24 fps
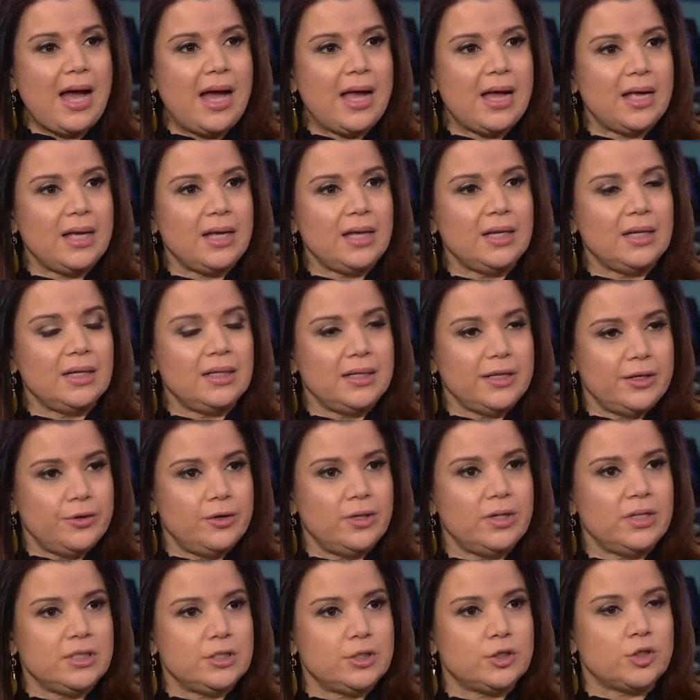I
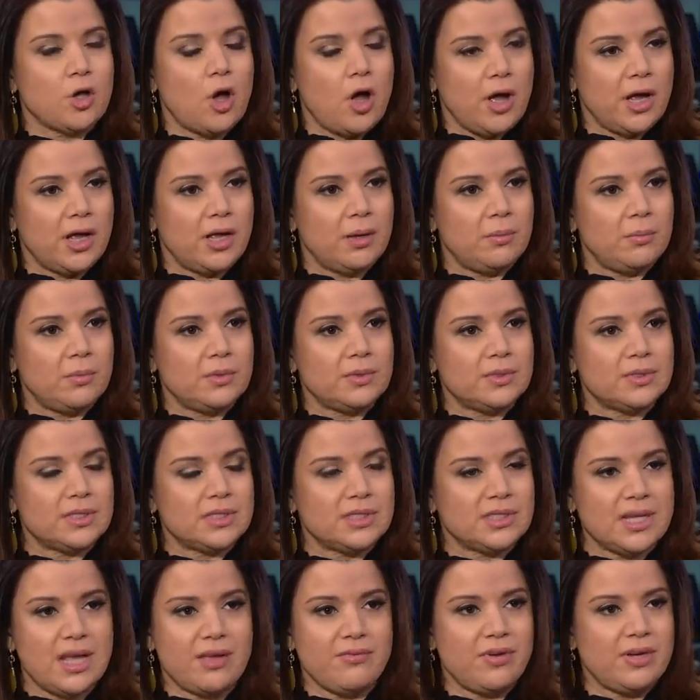literally saw him
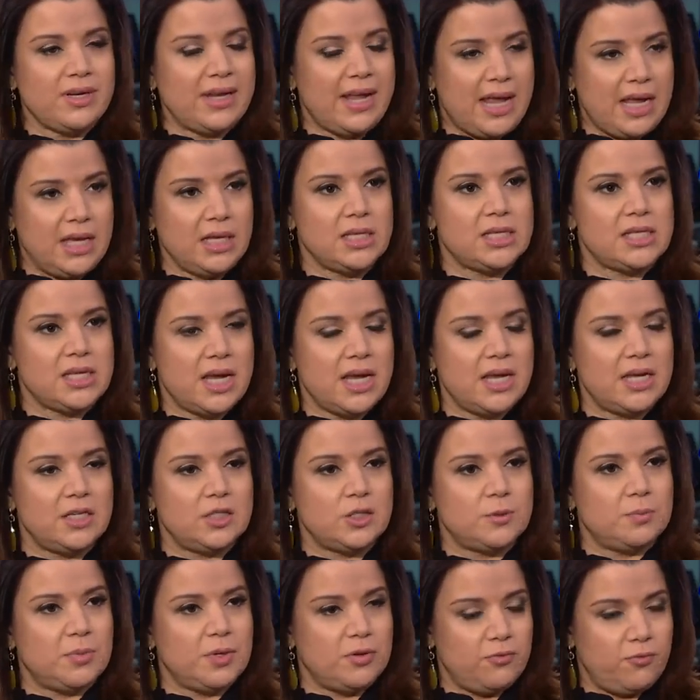7-8
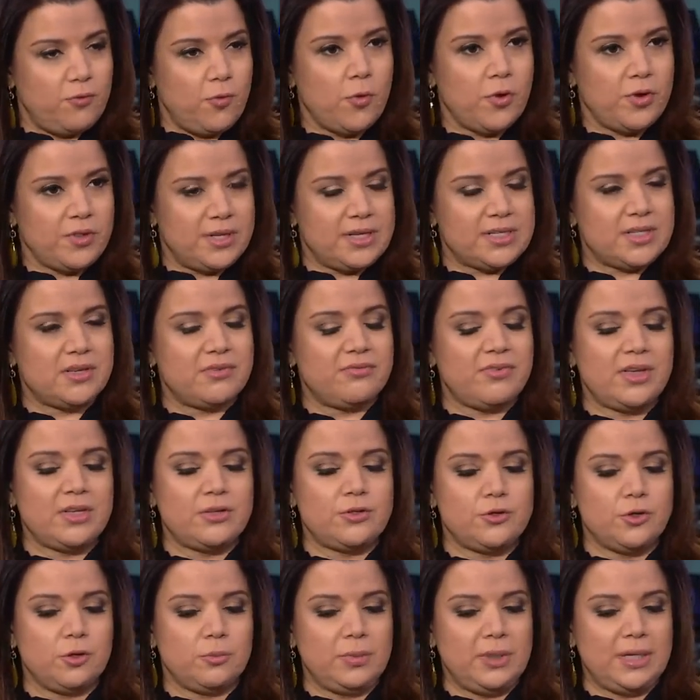days before this
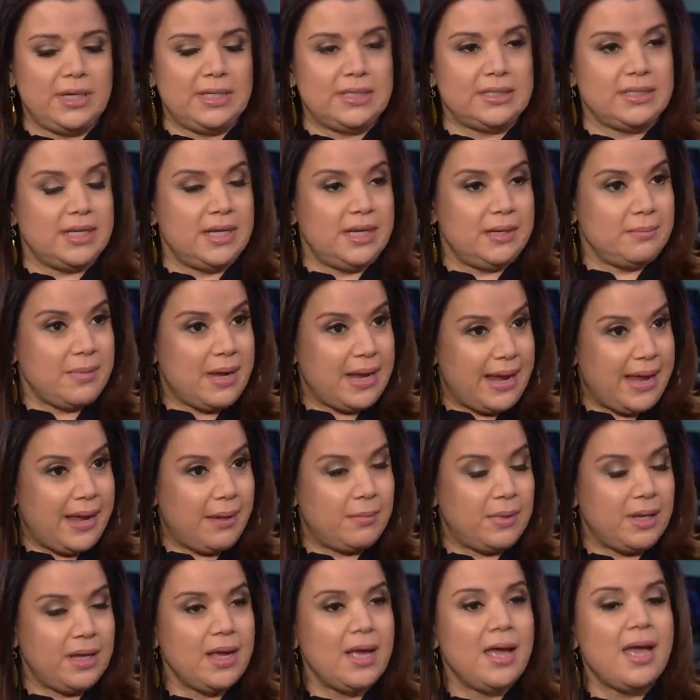event took place in
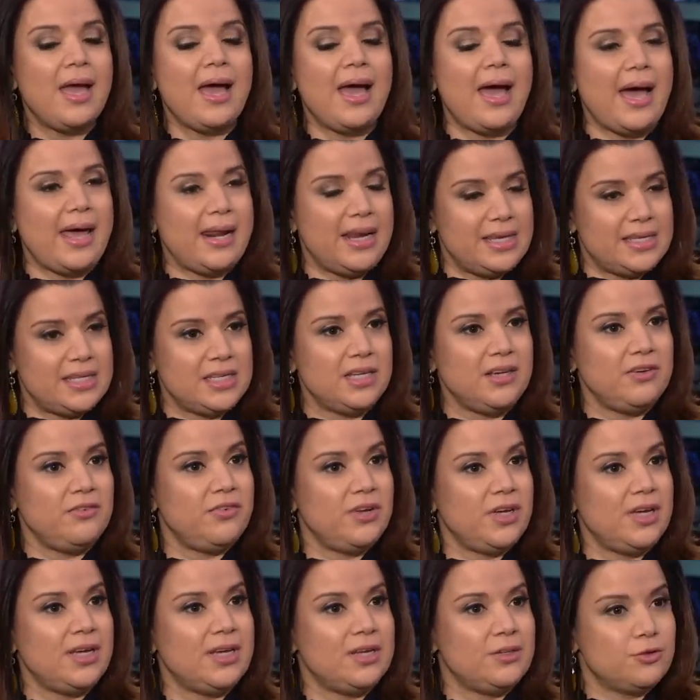Miami at a
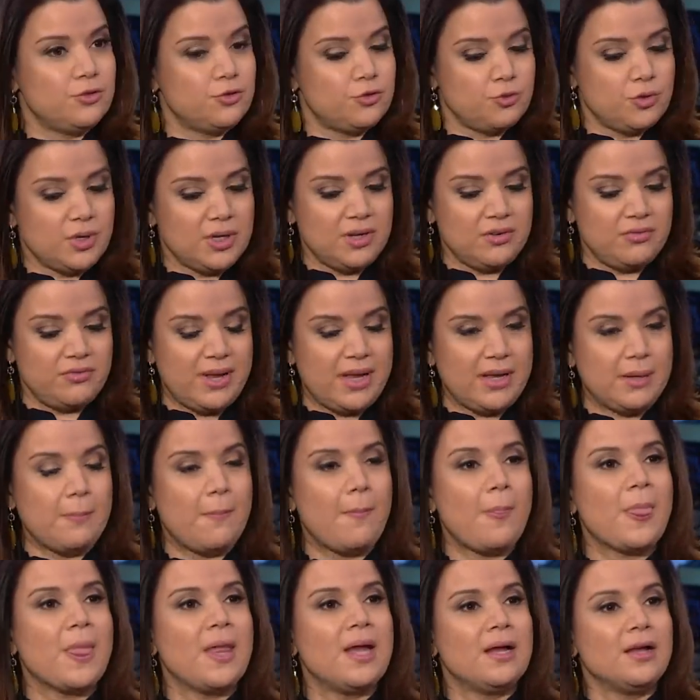TV industry event
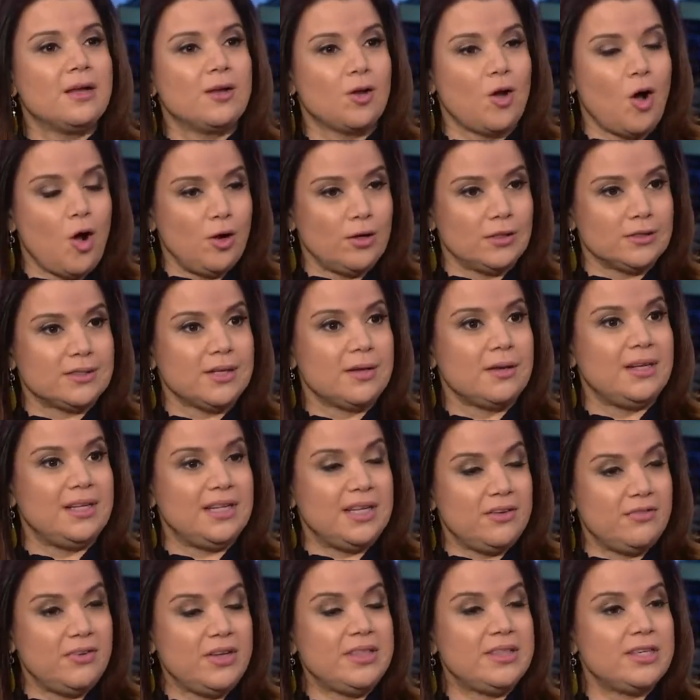called
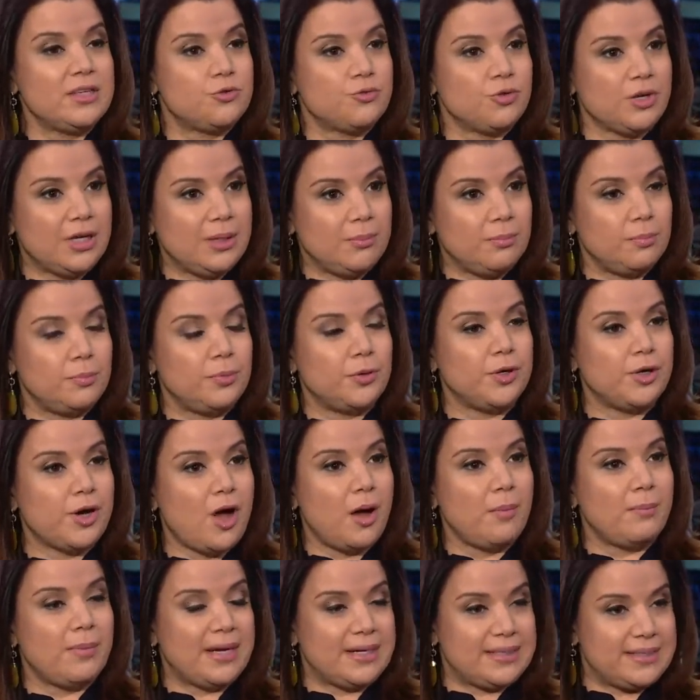Living the Dream, put
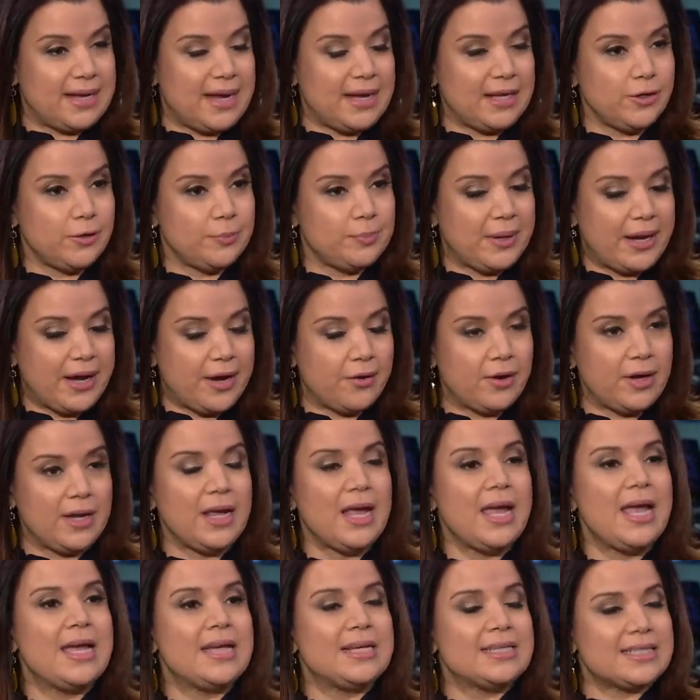on by Tyler
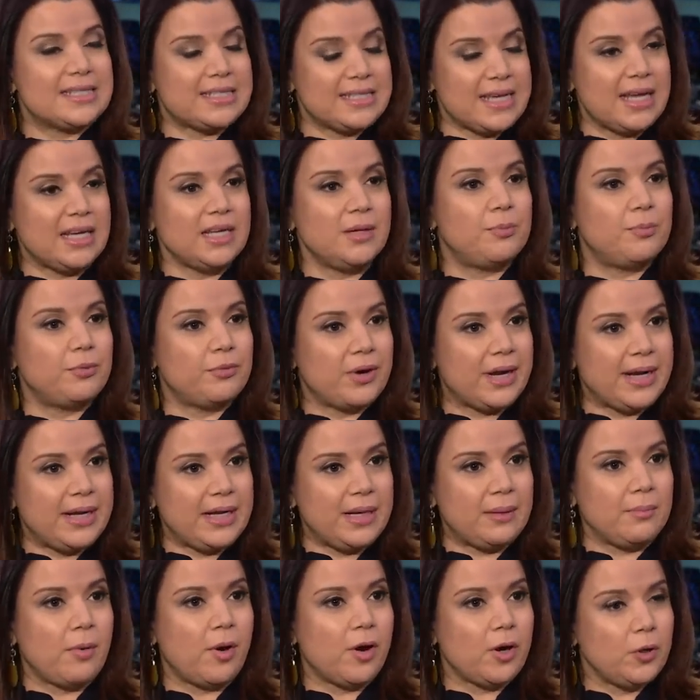Perry,
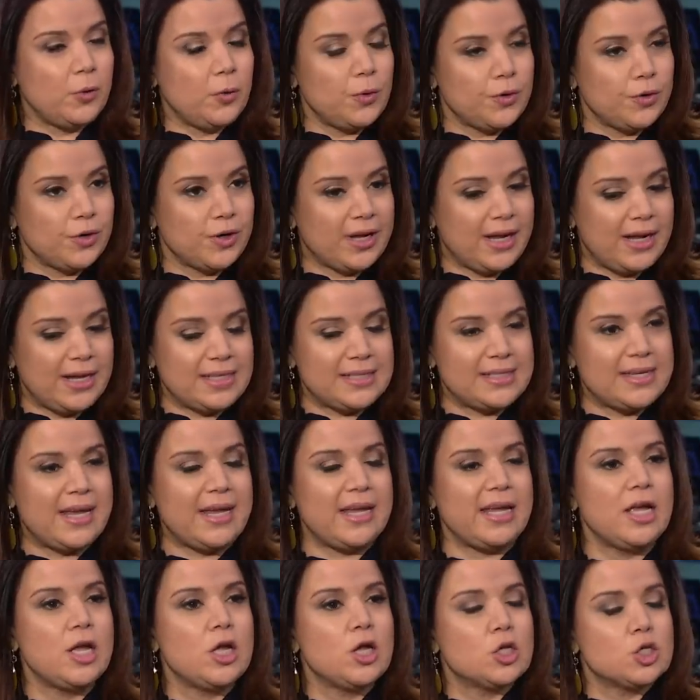celebrating Martin Luther King
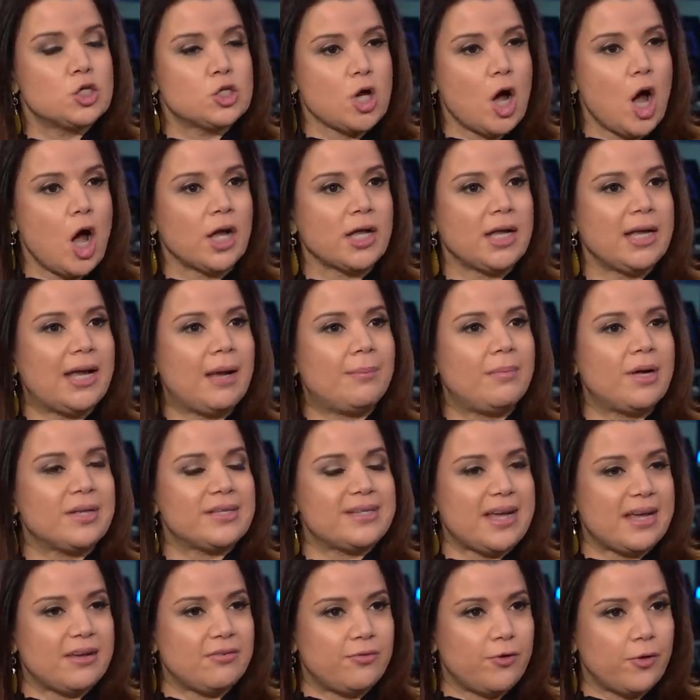Day, talking
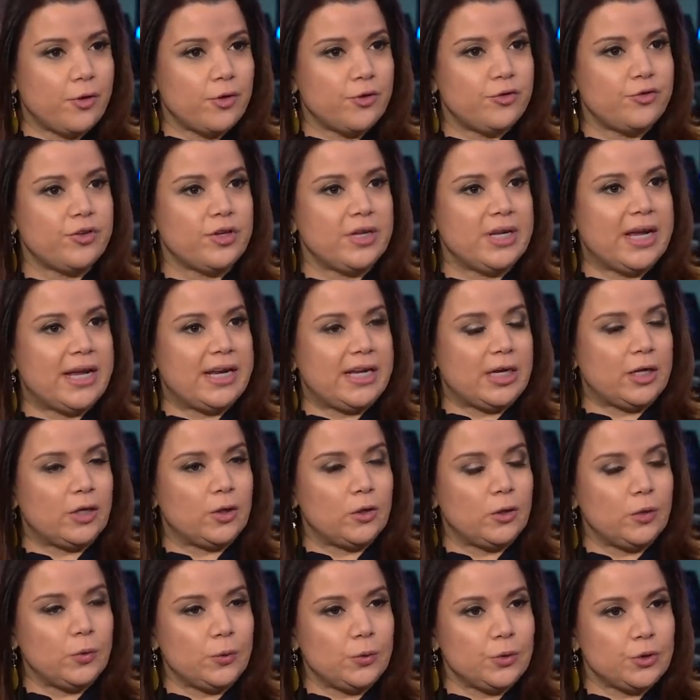about diversity and
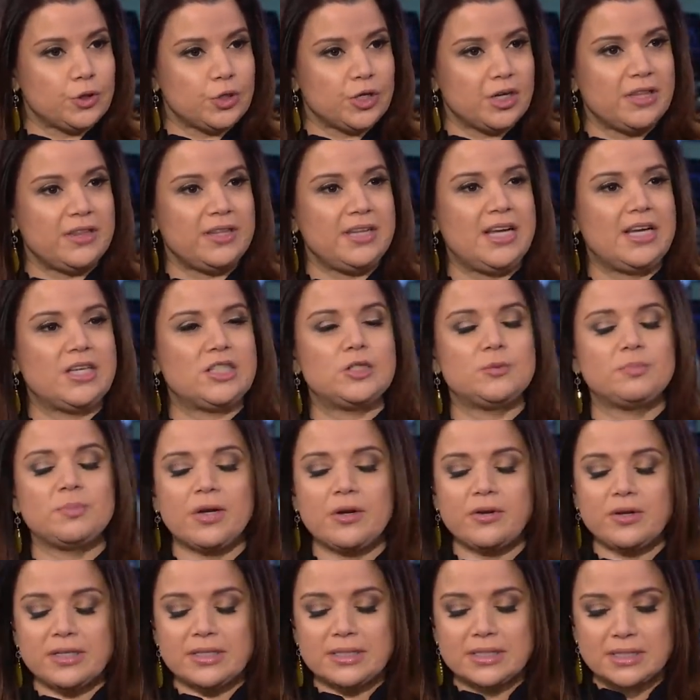inclusion and the
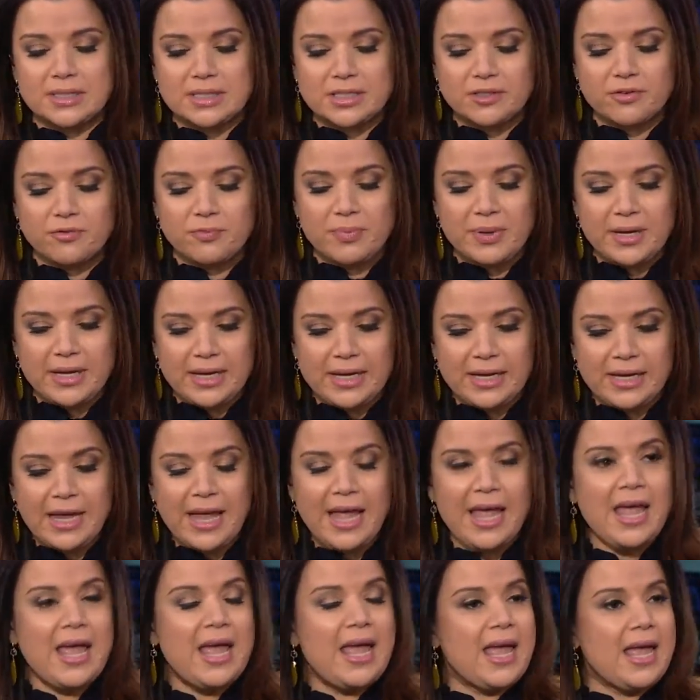experiences of being
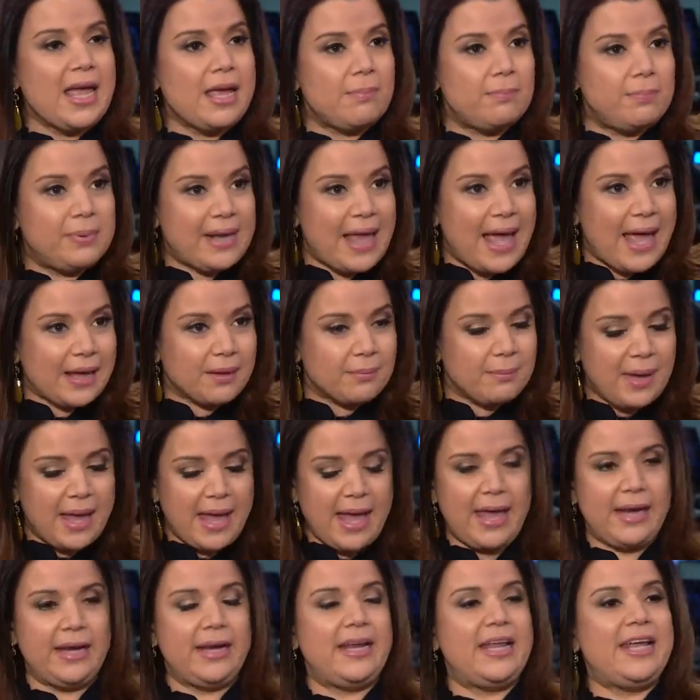a black
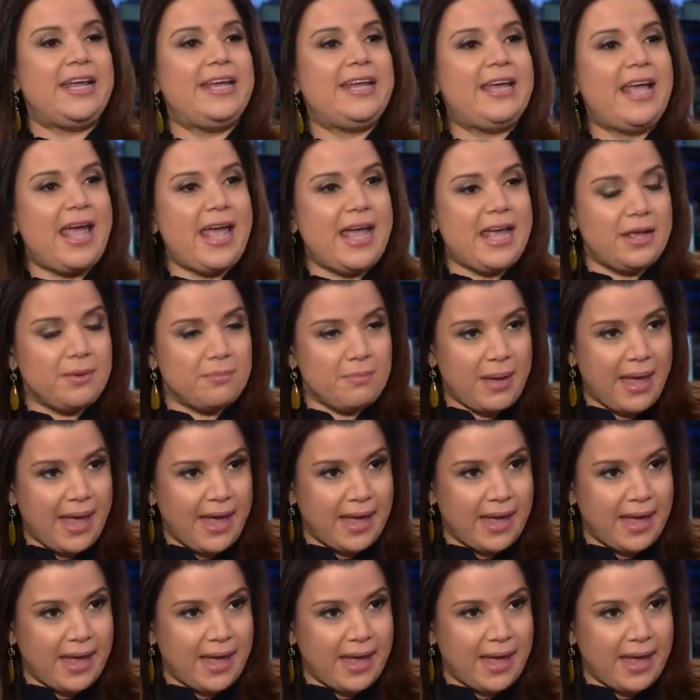man and a gay